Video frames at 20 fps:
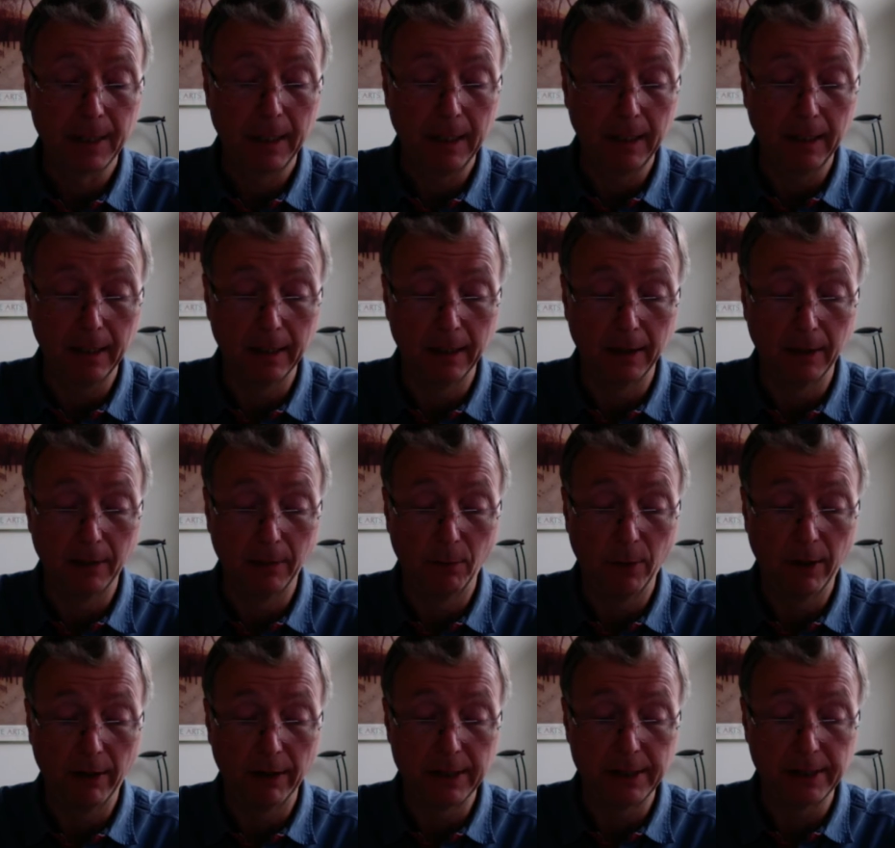
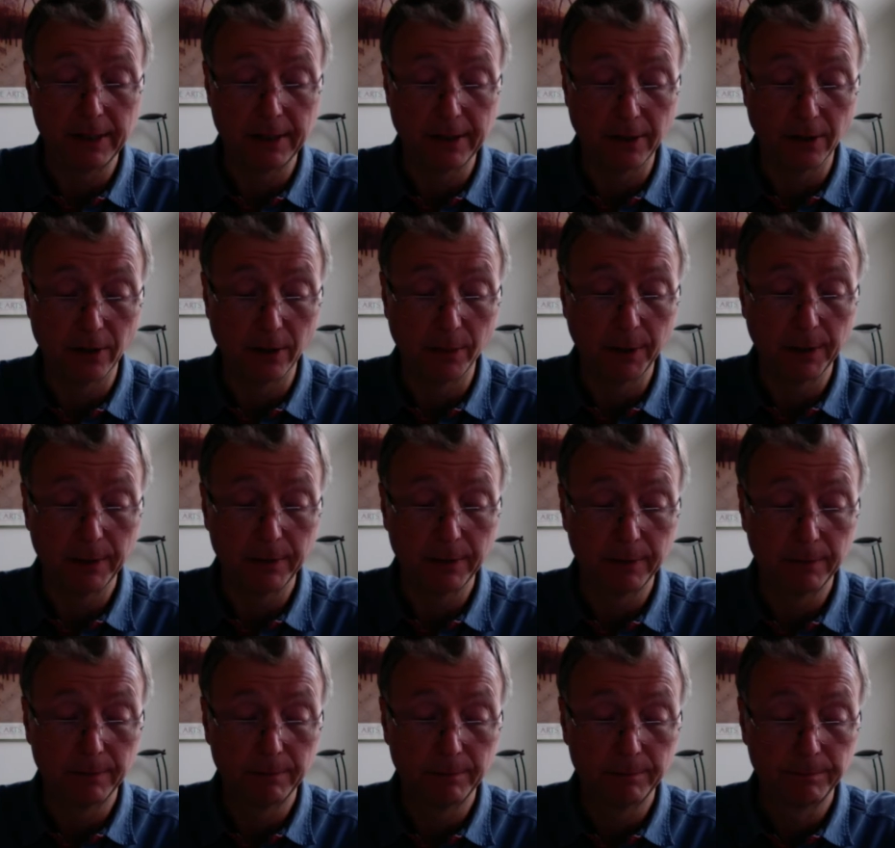where I stop.
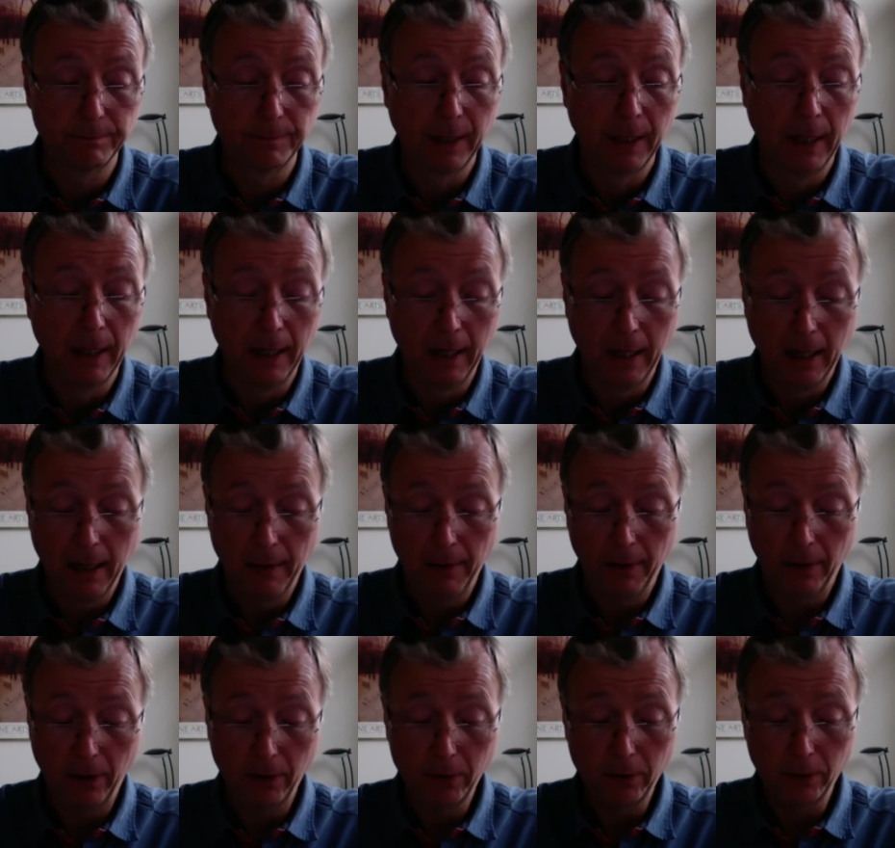
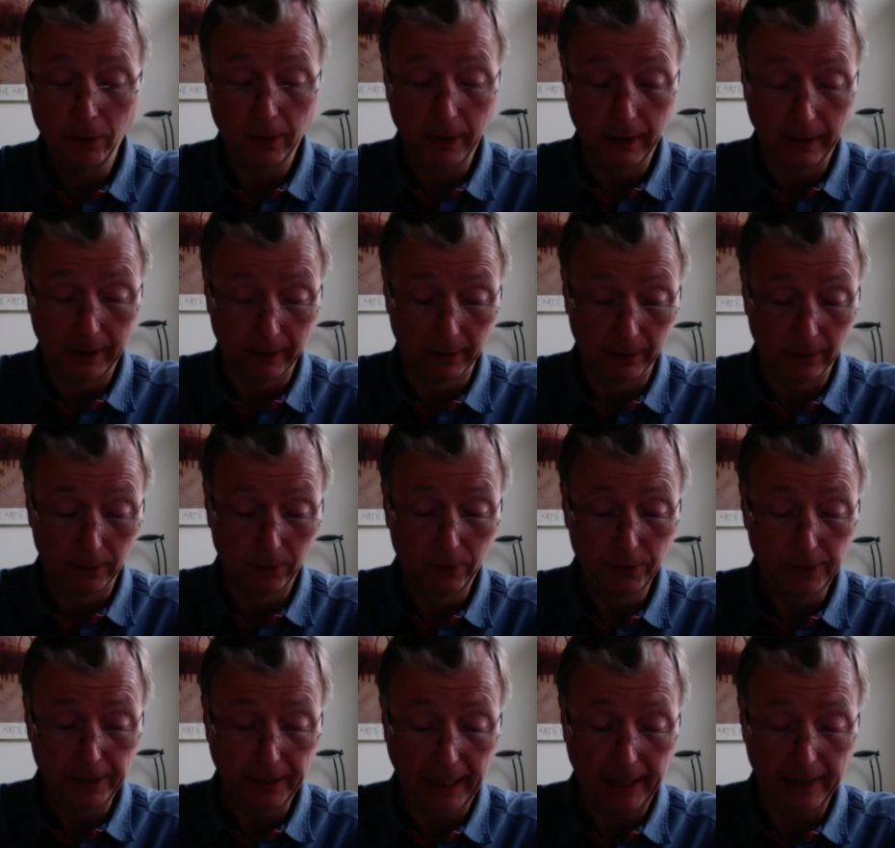
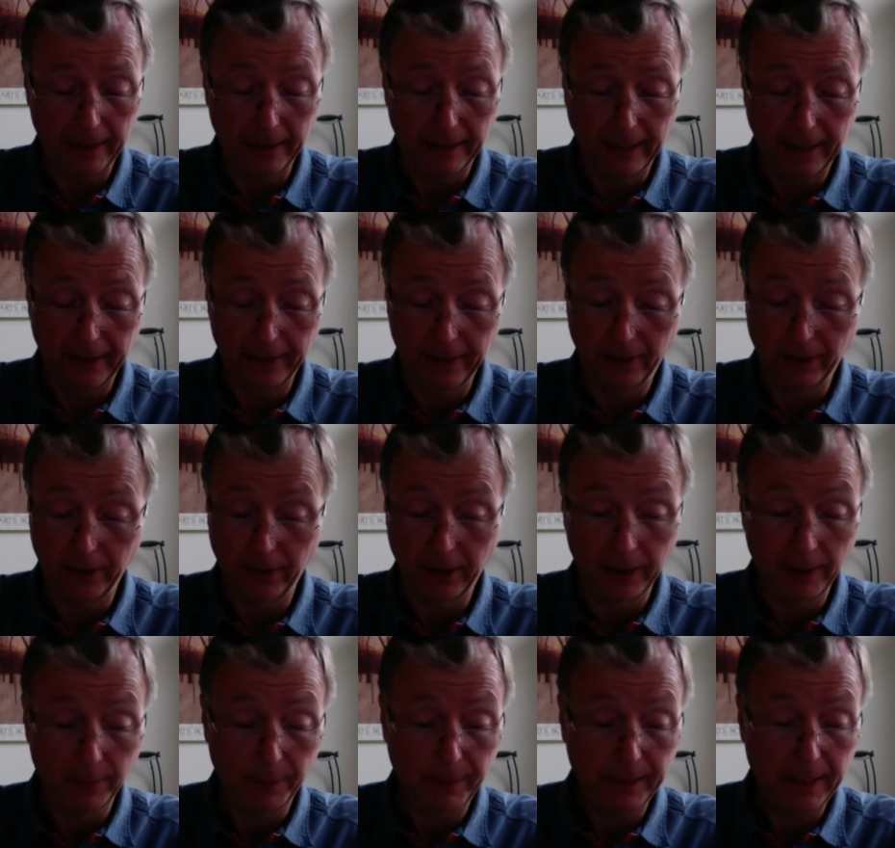Altogether then, there are going
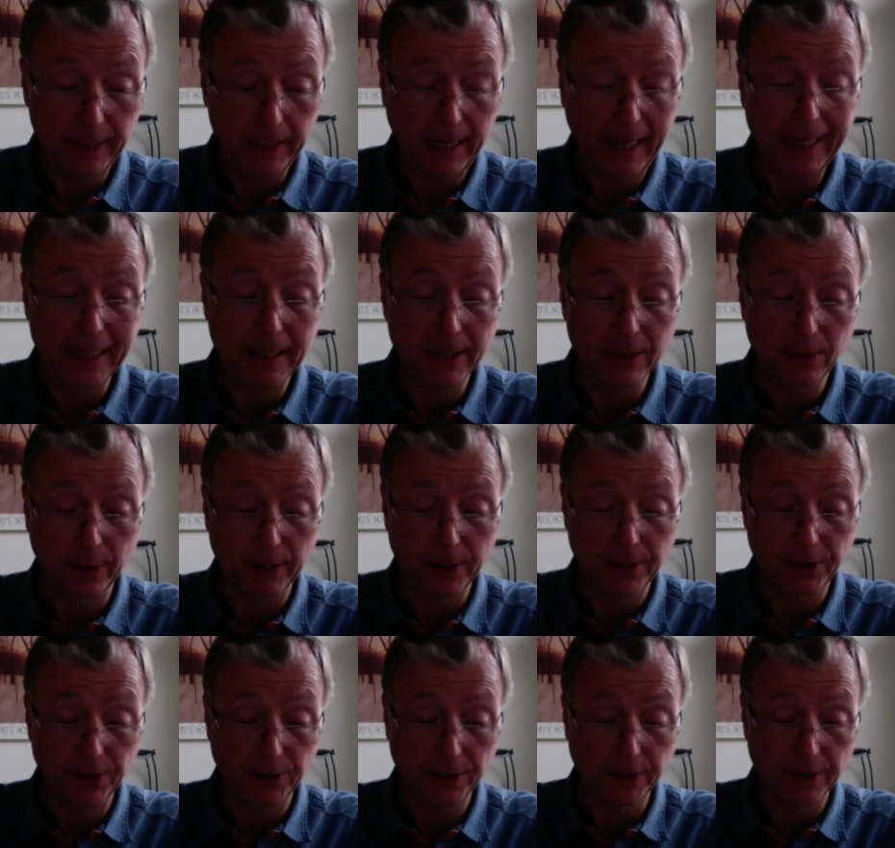to be 8
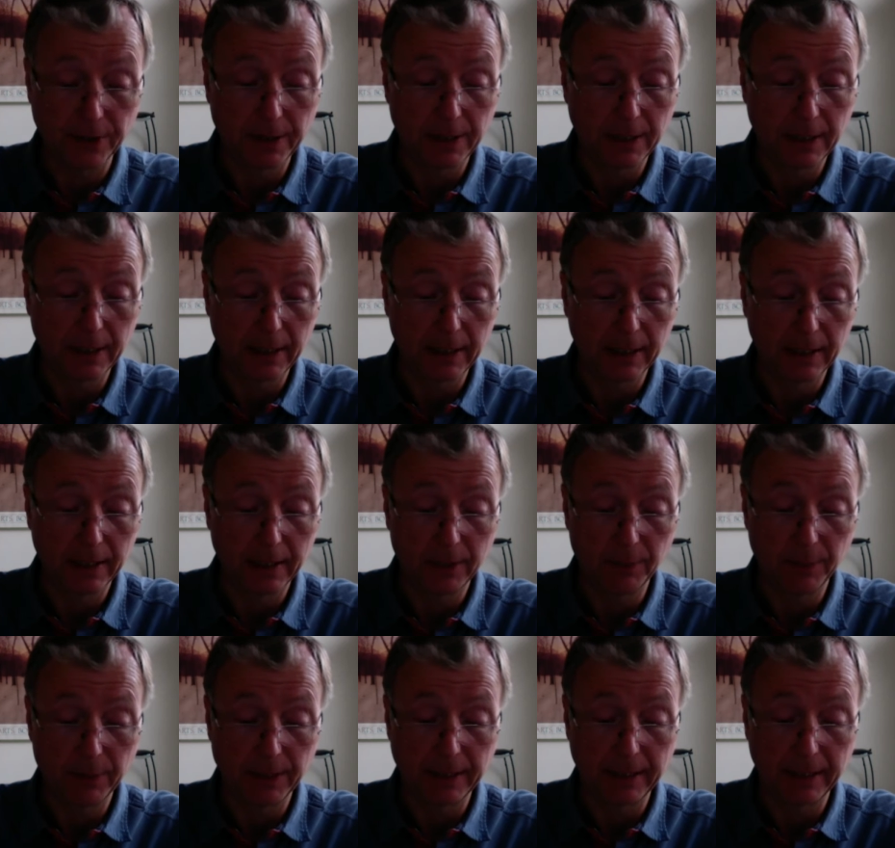questions in this
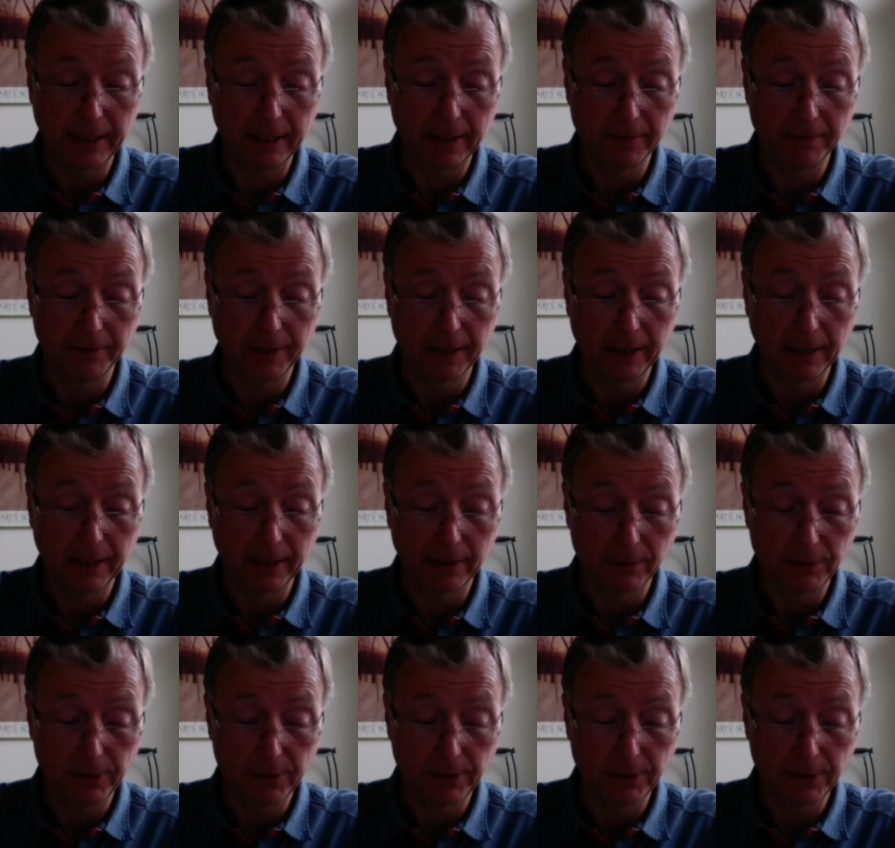particular video.